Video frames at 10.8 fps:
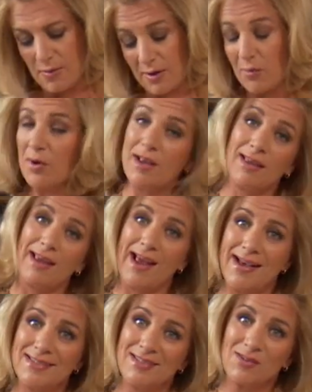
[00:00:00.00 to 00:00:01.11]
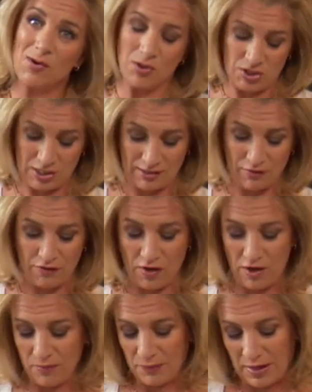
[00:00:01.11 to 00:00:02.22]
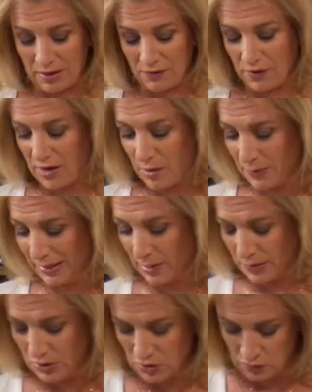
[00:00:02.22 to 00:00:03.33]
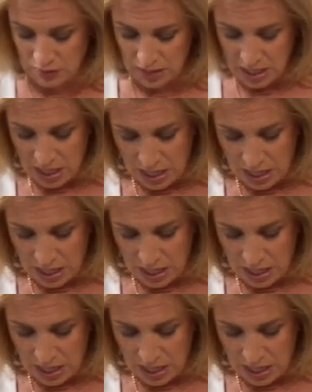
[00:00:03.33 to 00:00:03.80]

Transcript: But it really has its origin in the fall. I forgot my lemon juice.